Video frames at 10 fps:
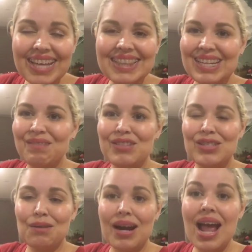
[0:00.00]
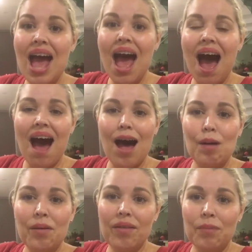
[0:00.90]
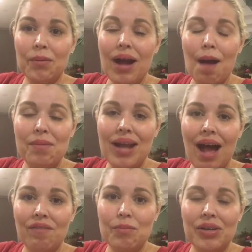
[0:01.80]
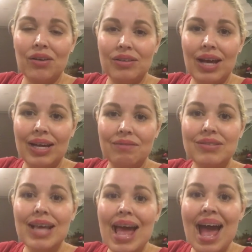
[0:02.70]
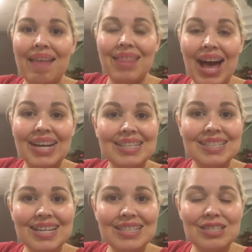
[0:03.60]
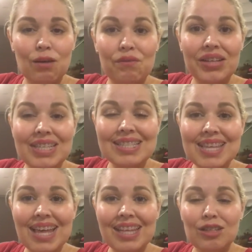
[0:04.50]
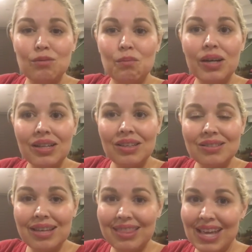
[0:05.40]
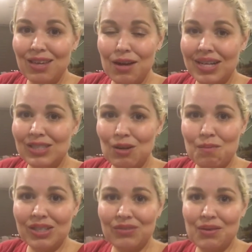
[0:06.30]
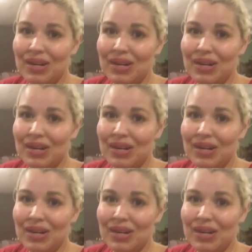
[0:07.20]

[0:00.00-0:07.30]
they lived, sorry, and that we were happy to have them in our lives. And that is it. So Feliz Dia de los Muertos, and thank you guys so much for